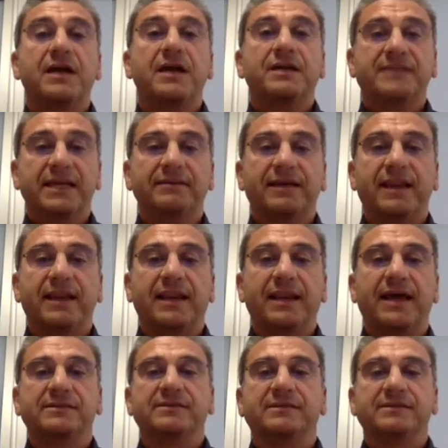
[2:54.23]

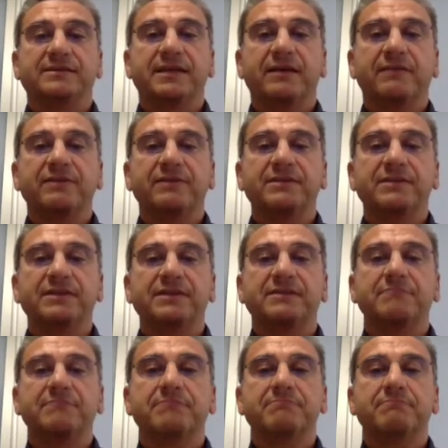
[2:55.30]
centralized services
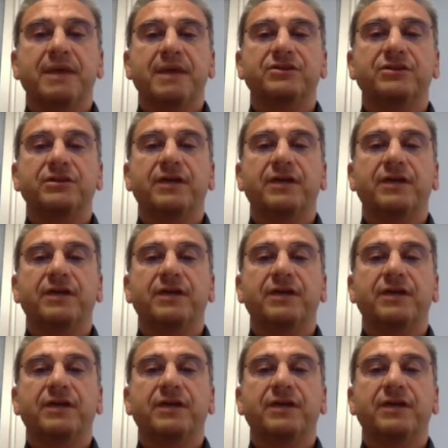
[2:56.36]
managed